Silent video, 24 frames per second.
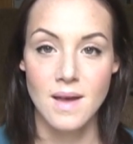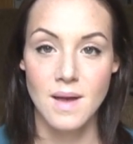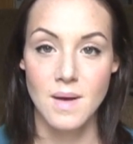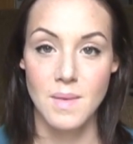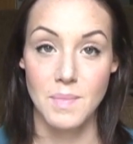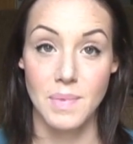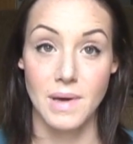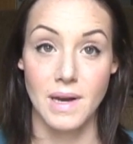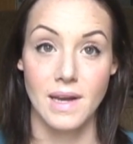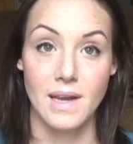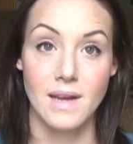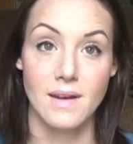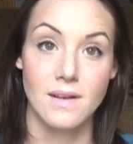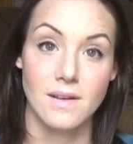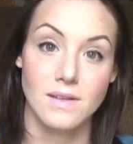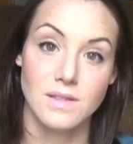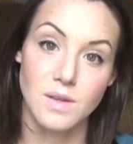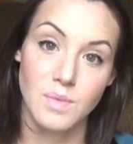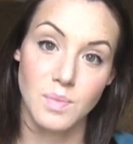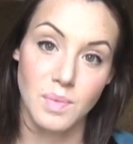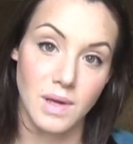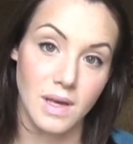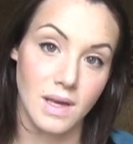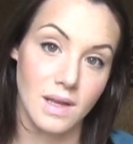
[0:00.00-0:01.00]
but it can
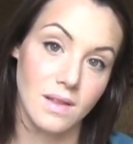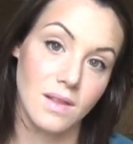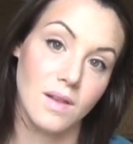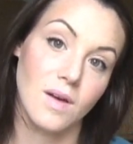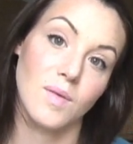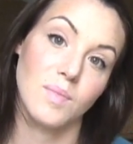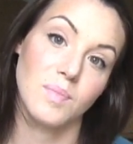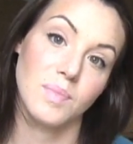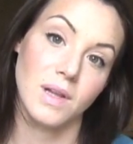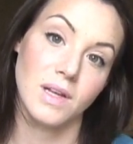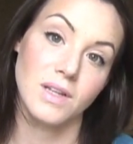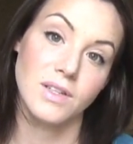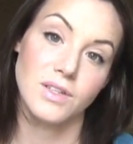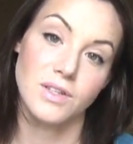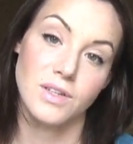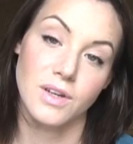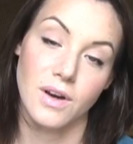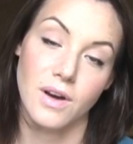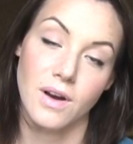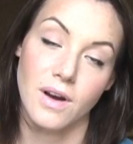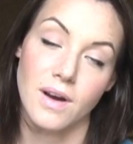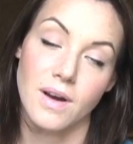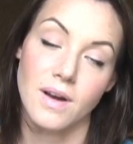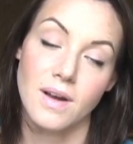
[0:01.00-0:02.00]
also be low blood
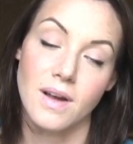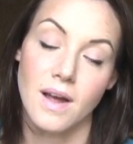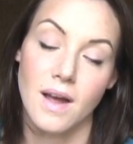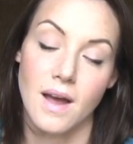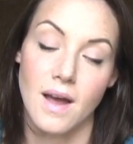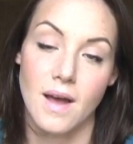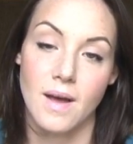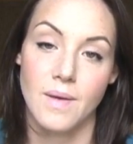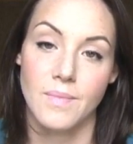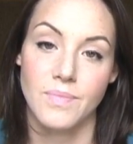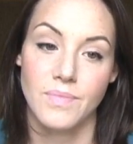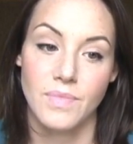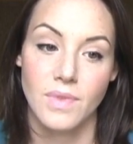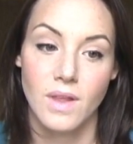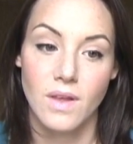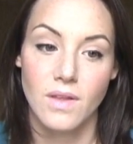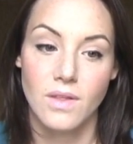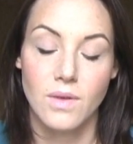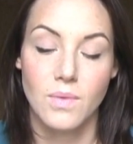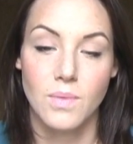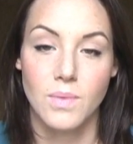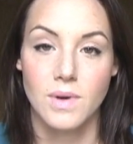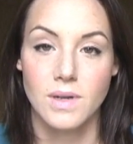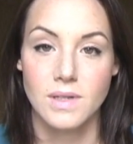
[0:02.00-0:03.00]
sugar.
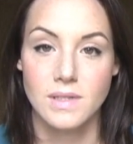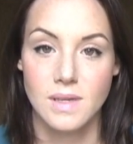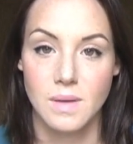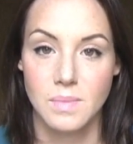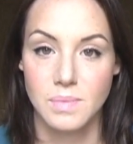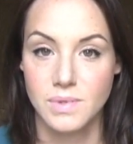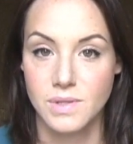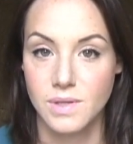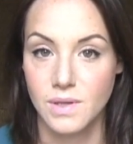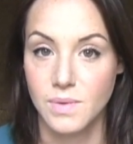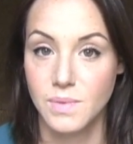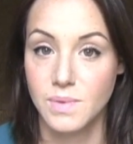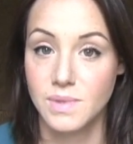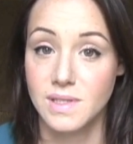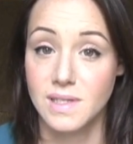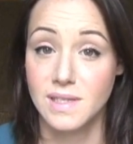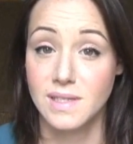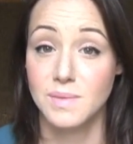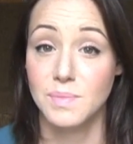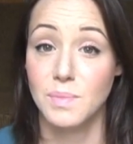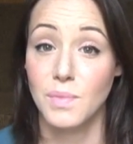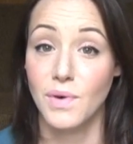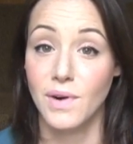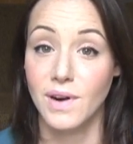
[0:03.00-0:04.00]
The worst episode was
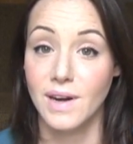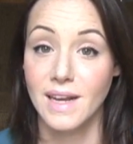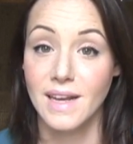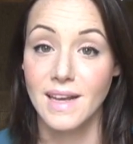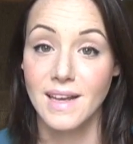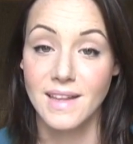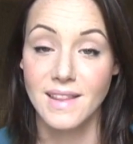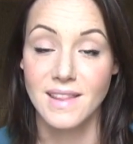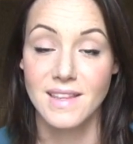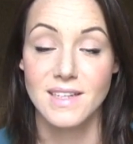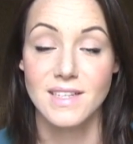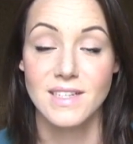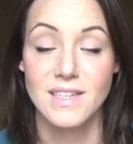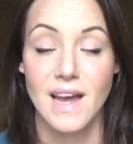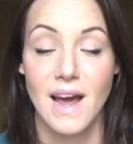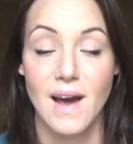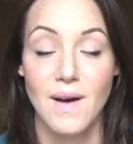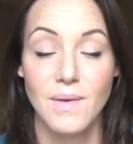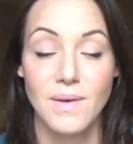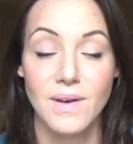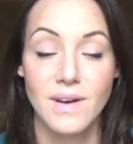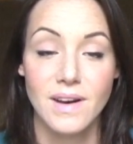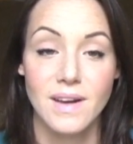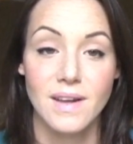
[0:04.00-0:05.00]
this morning in the
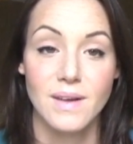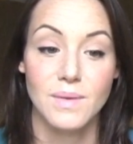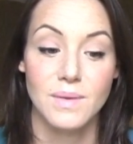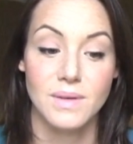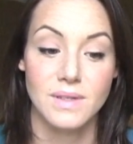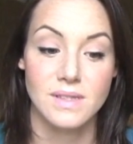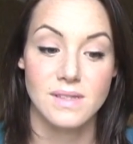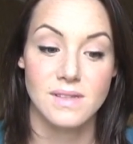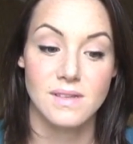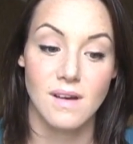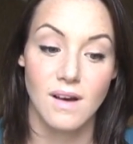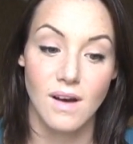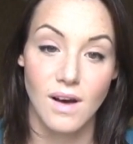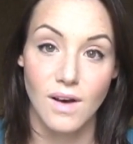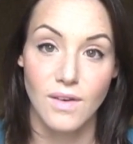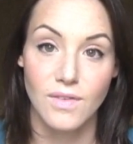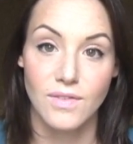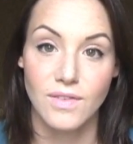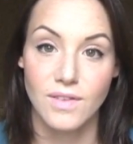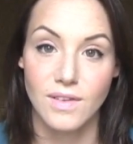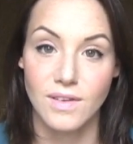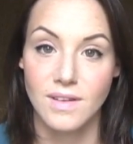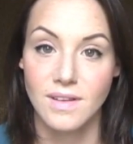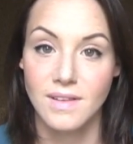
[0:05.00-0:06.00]
shower. It was
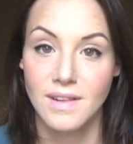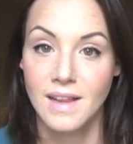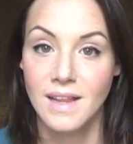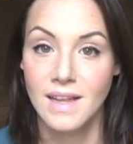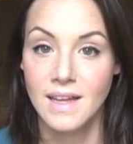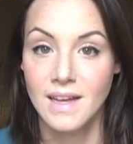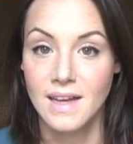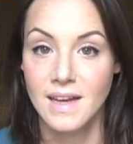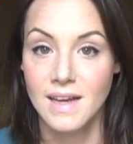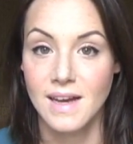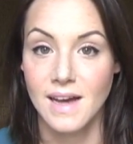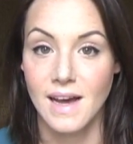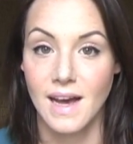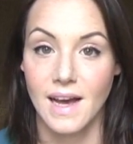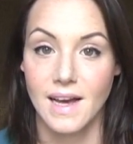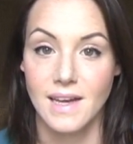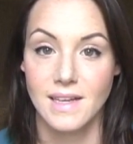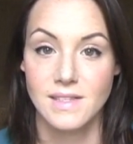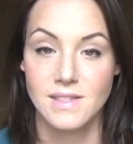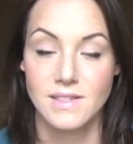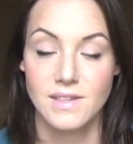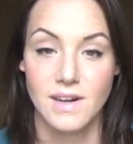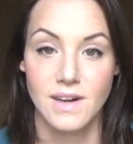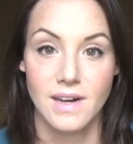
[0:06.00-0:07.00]
awful.
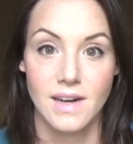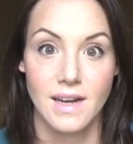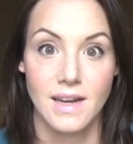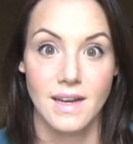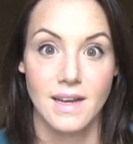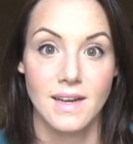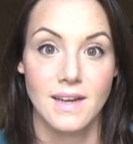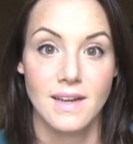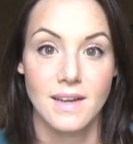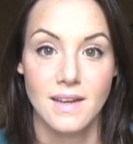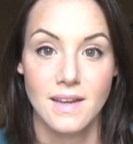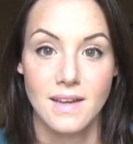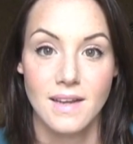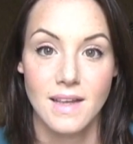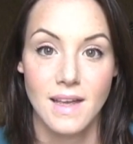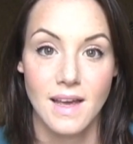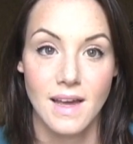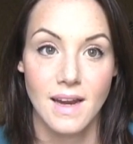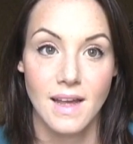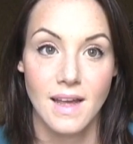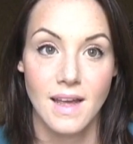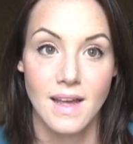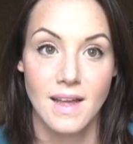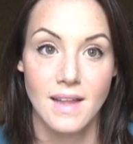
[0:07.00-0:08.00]
I started
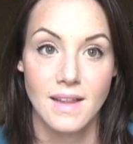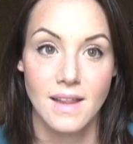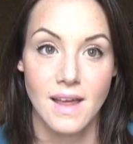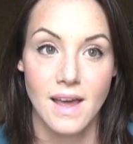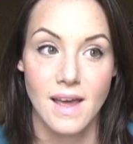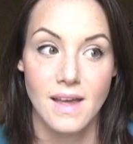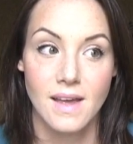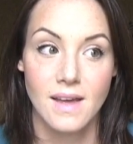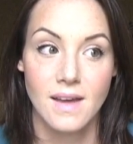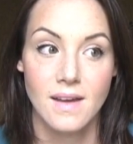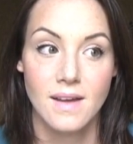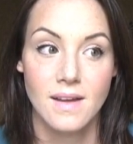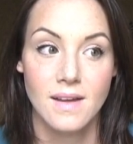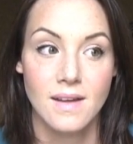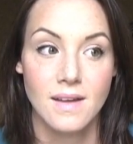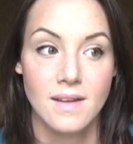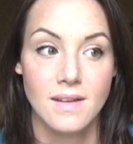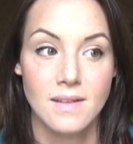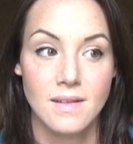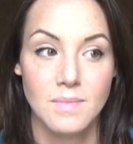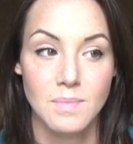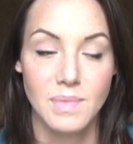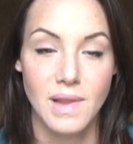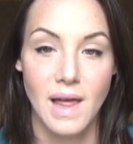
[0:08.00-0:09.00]
getting
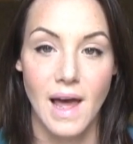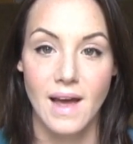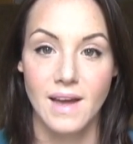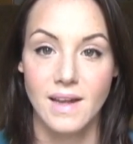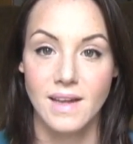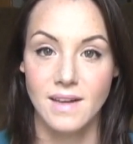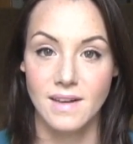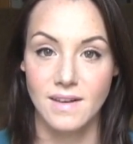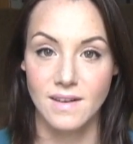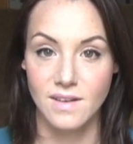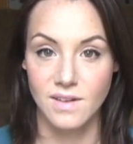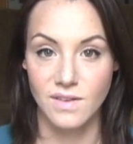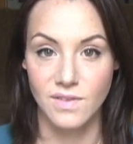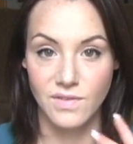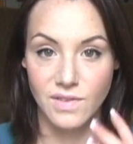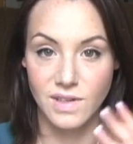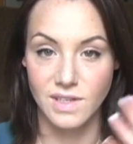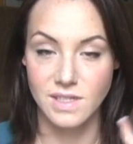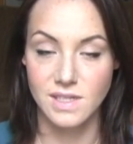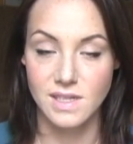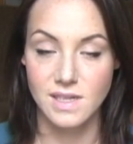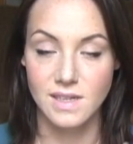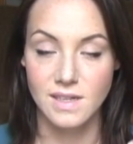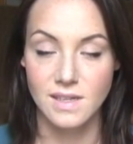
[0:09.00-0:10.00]
blackened
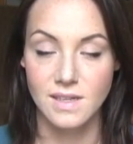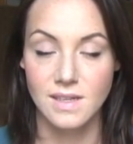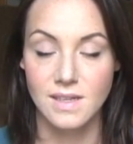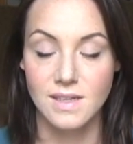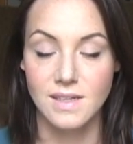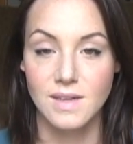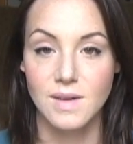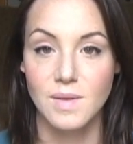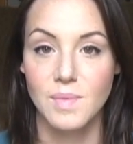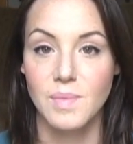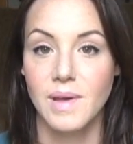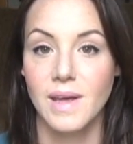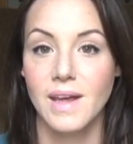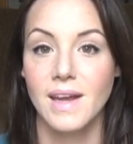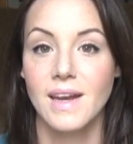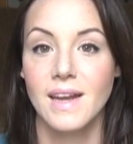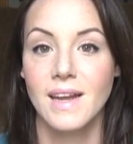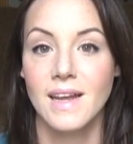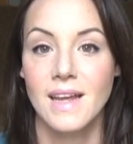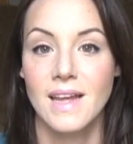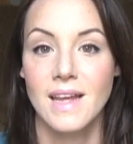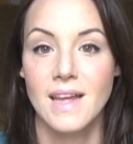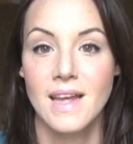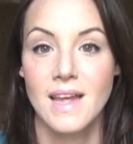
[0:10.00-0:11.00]
vision a little bit,
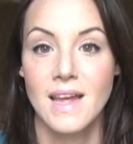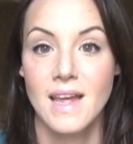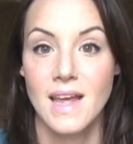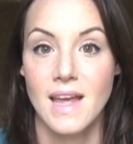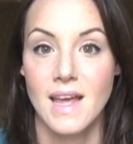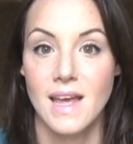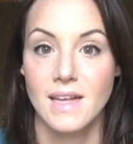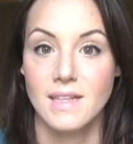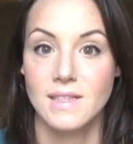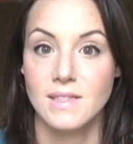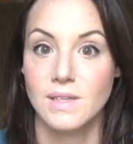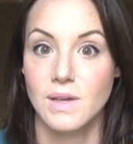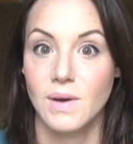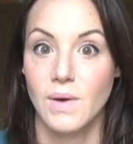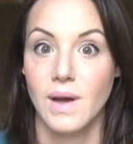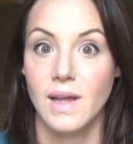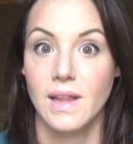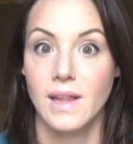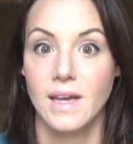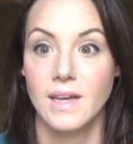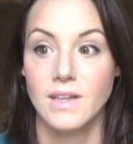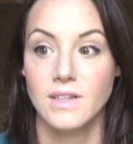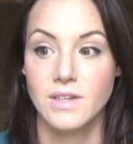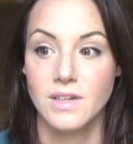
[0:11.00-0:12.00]
and so
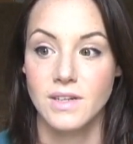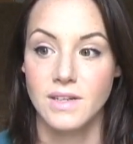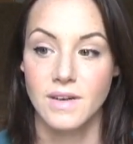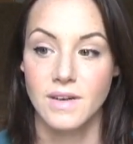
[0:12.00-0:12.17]
I turned